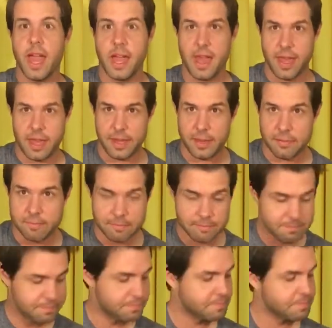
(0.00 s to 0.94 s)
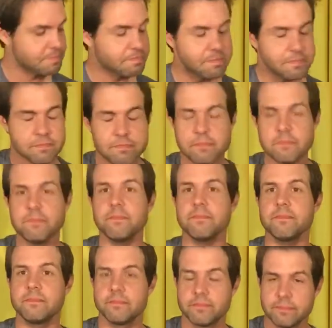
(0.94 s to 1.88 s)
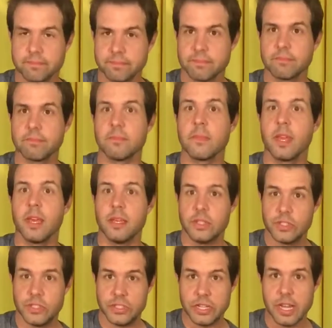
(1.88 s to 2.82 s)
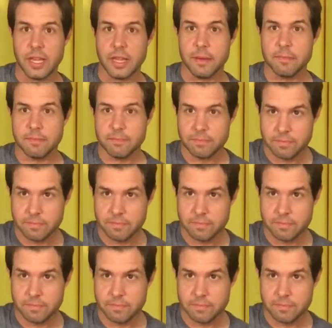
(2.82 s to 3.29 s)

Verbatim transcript: A, G.